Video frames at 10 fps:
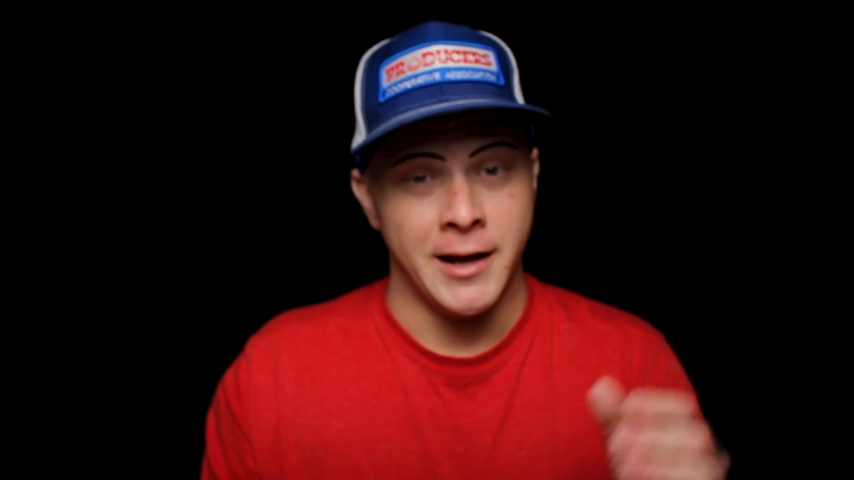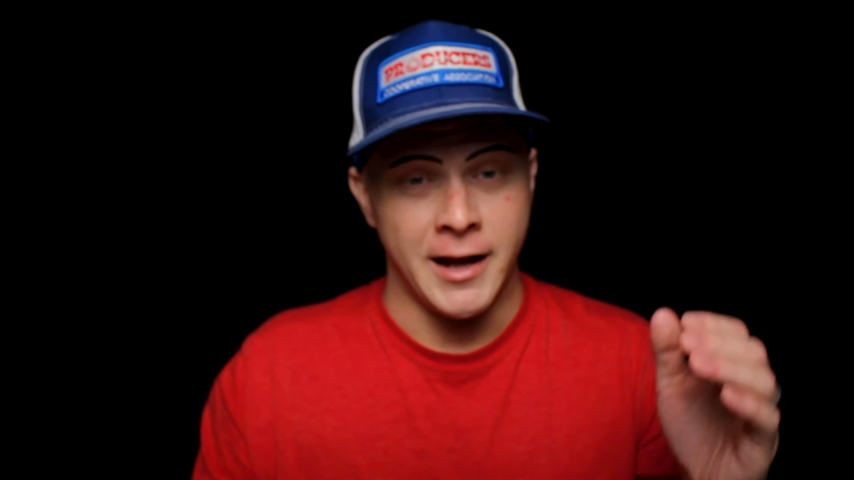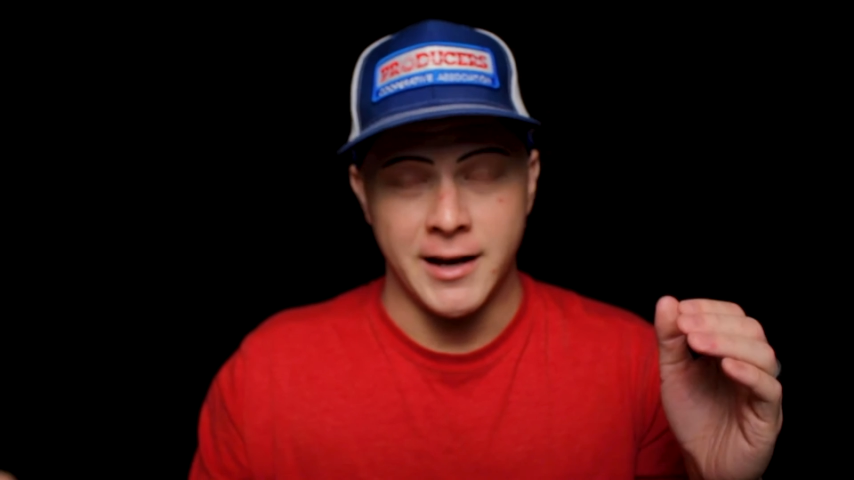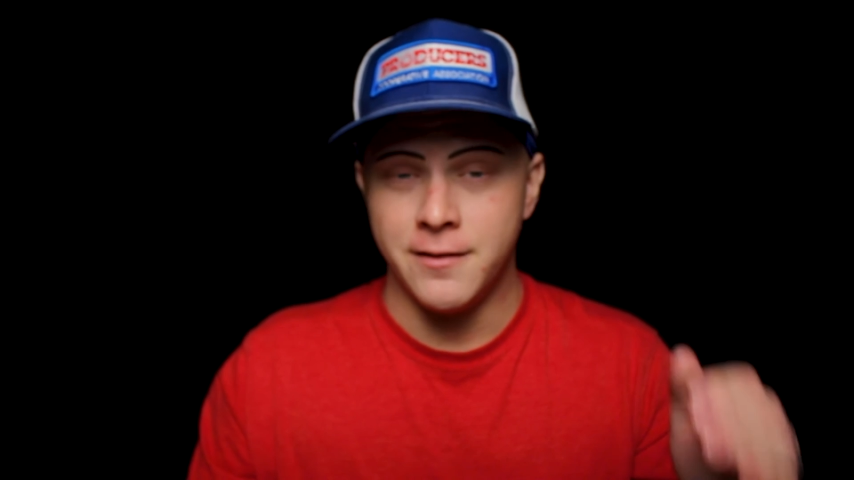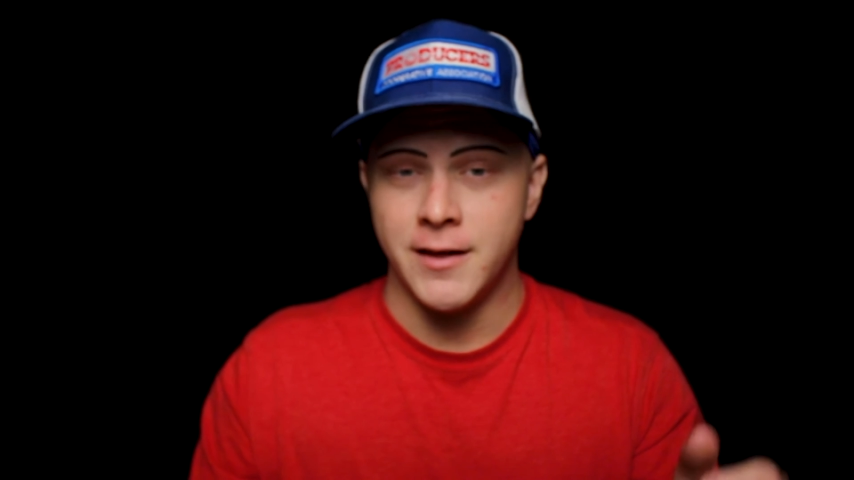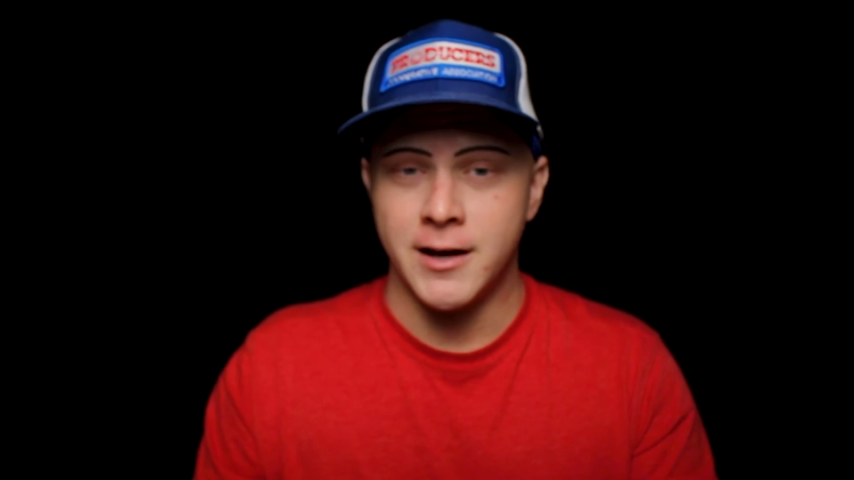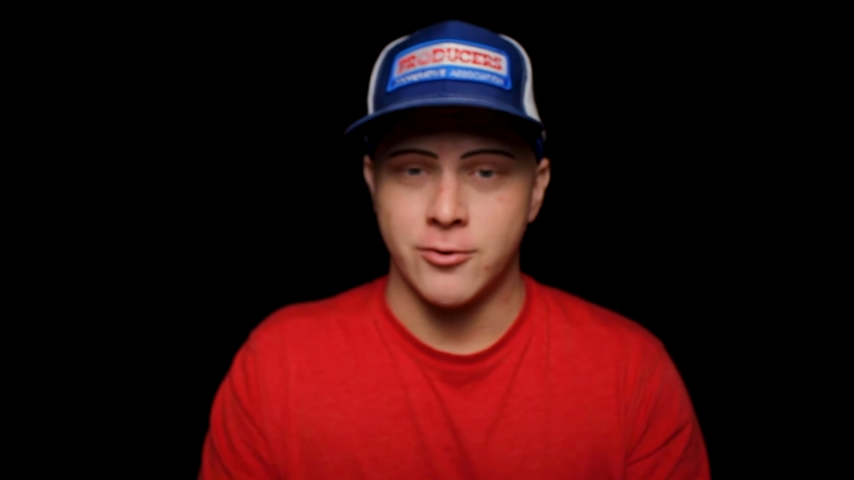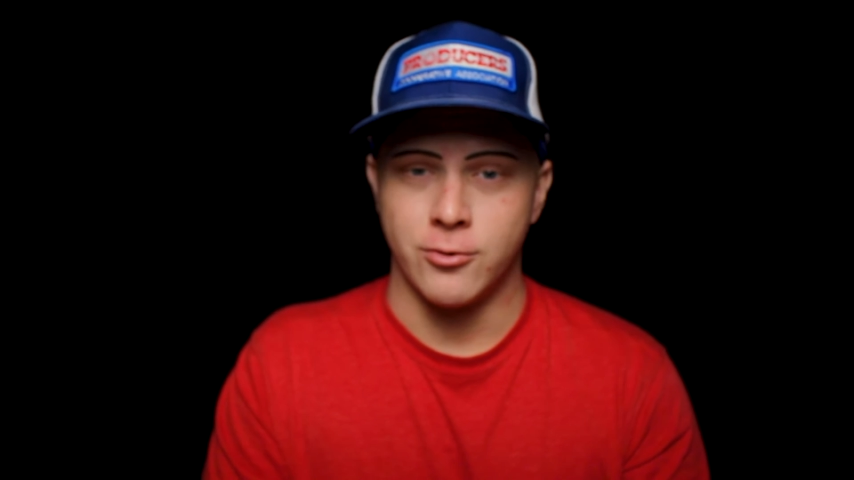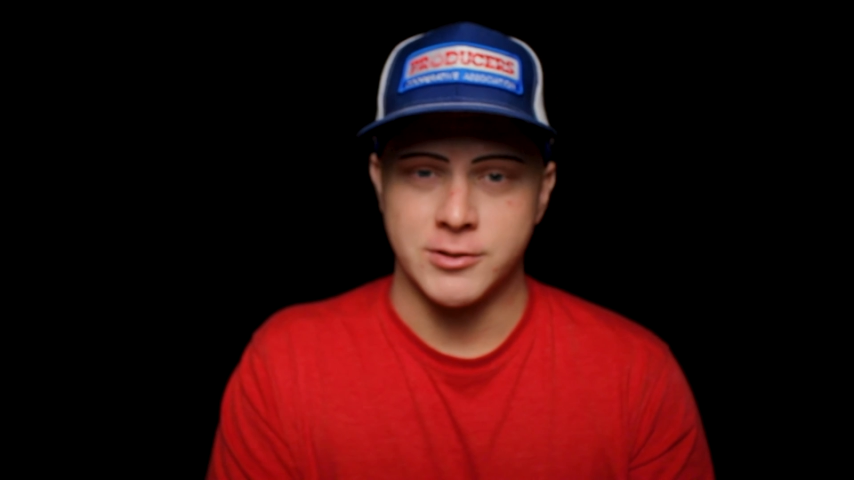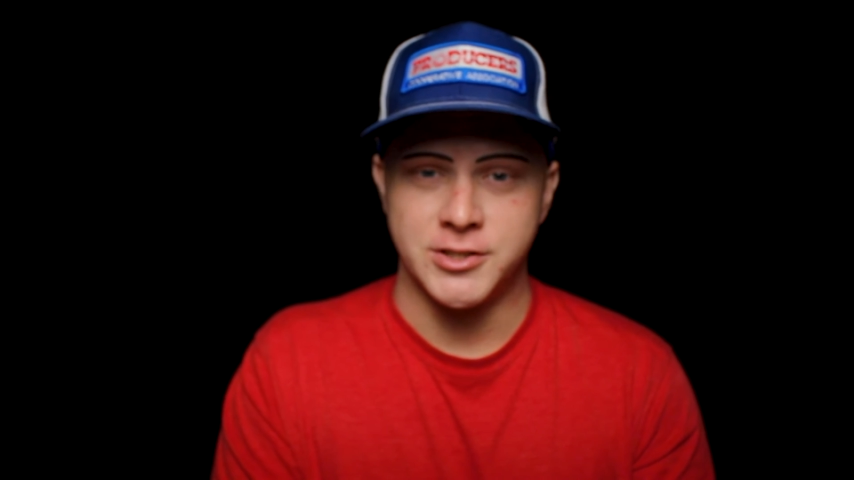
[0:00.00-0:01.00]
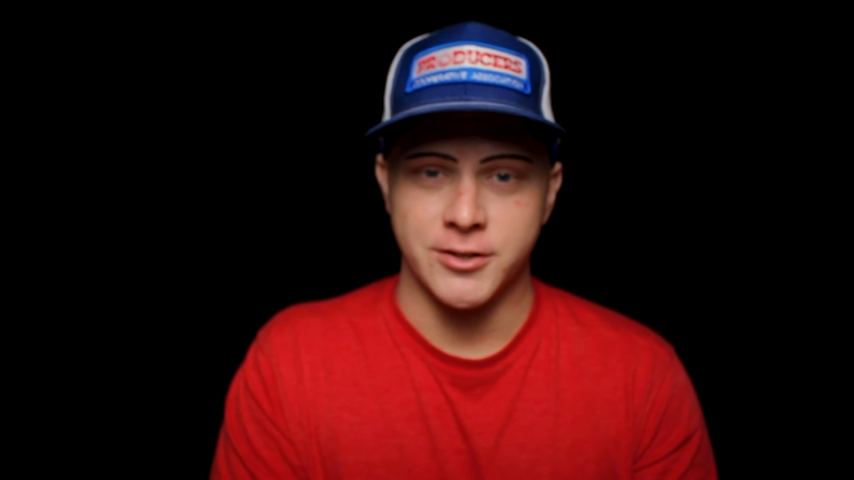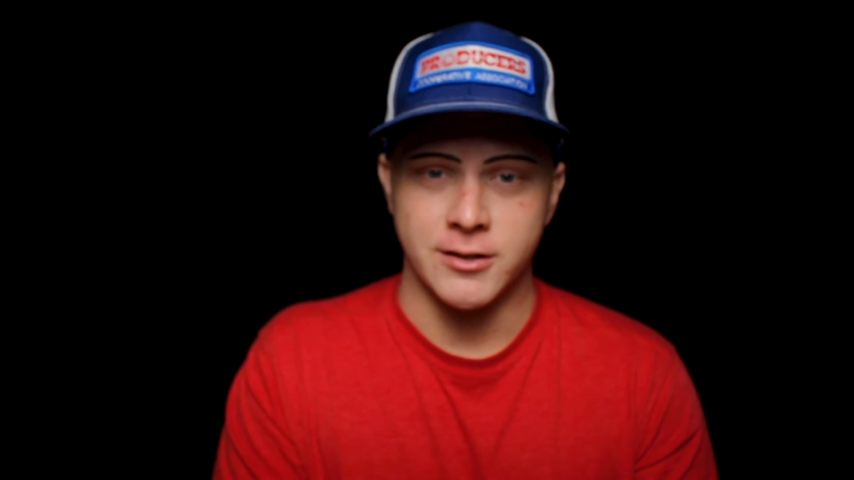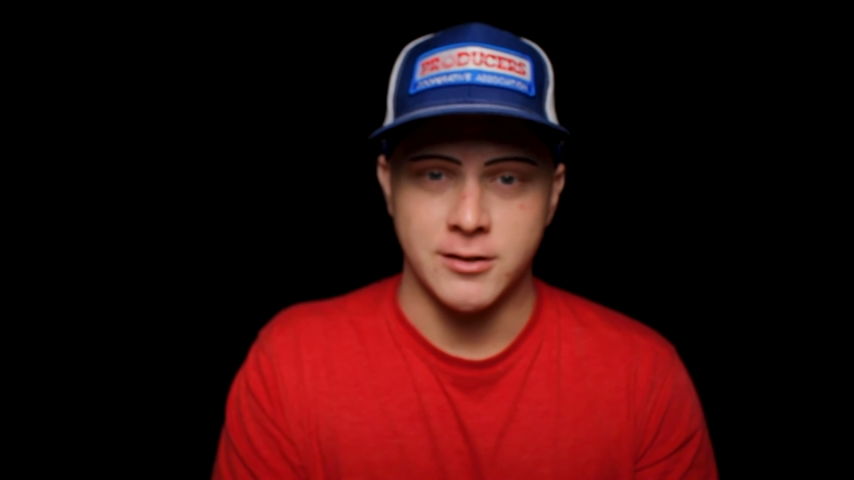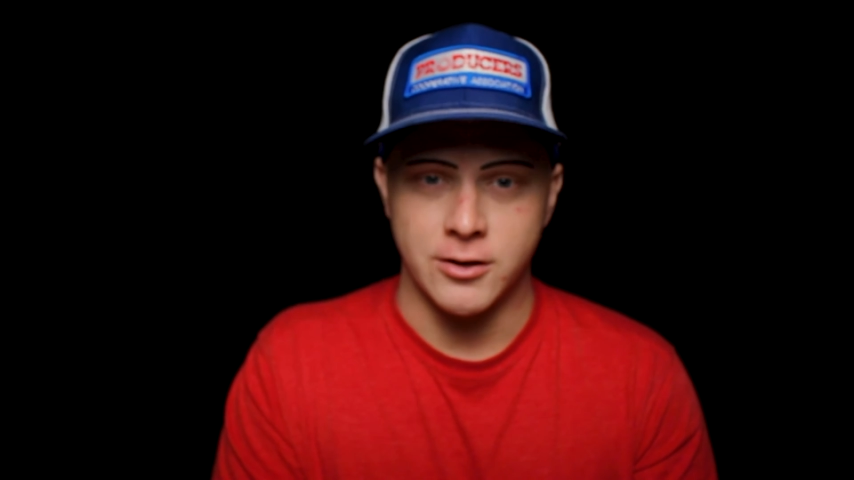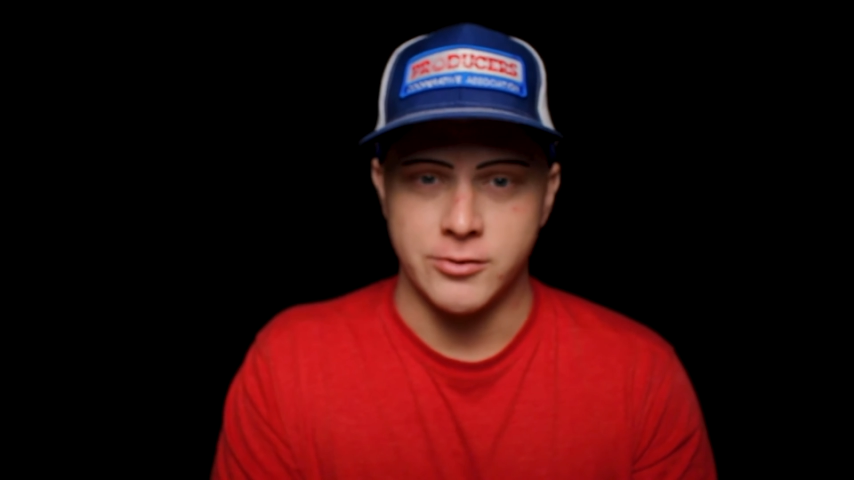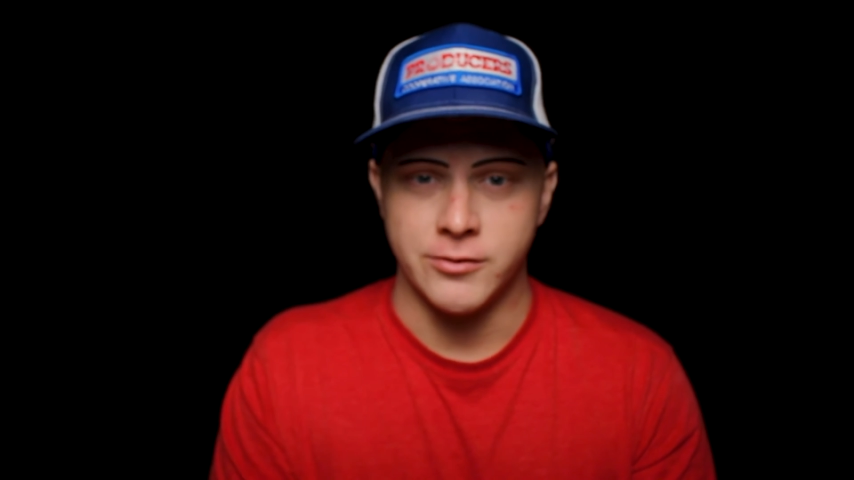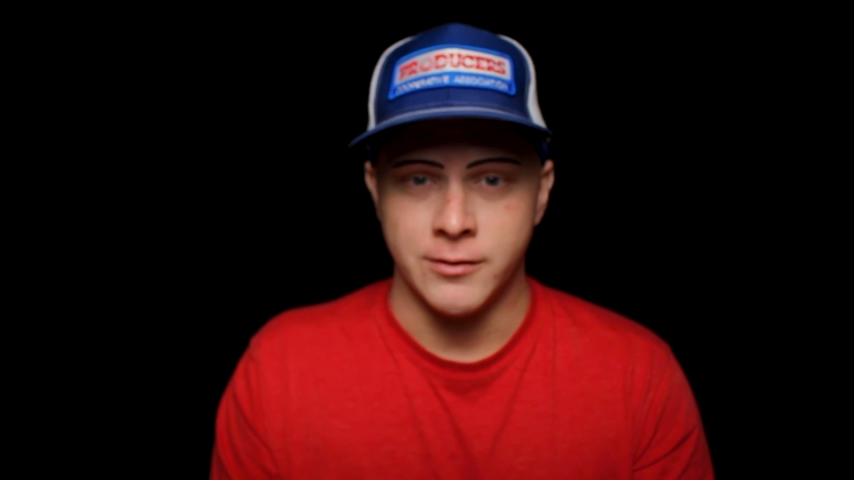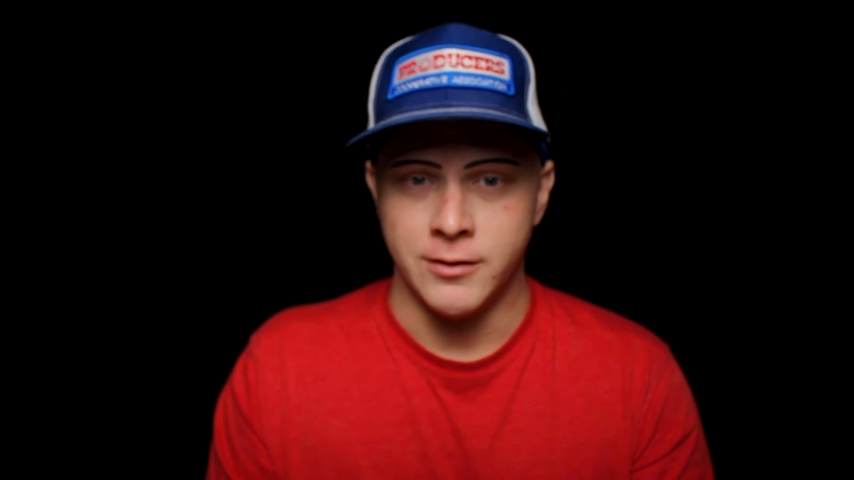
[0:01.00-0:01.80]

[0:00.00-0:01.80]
And in that course, you're going to learn